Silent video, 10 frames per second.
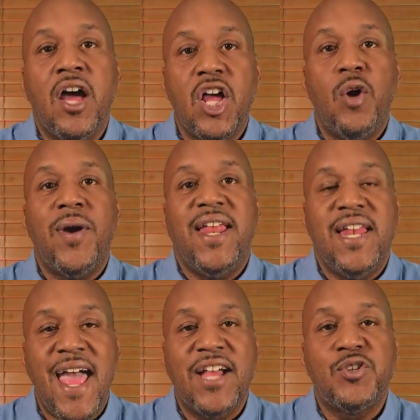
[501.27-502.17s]
go in
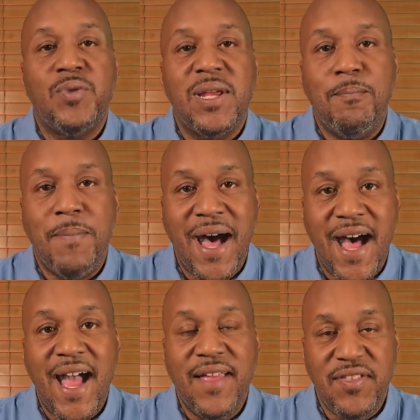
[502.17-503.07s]
and actually
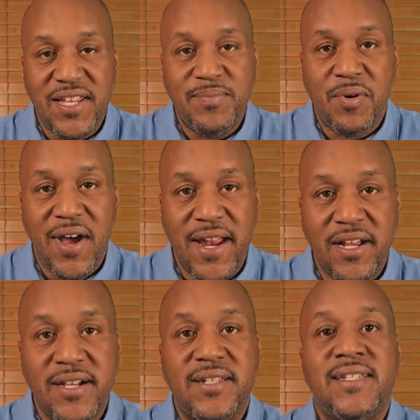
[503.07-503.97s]
buy these
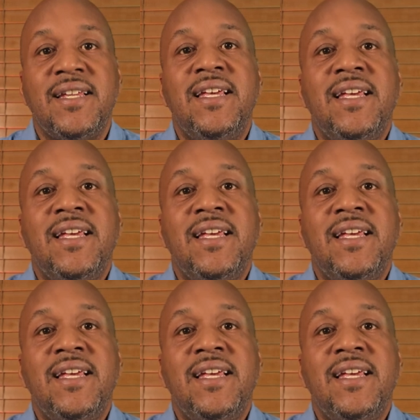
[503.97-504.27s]
products.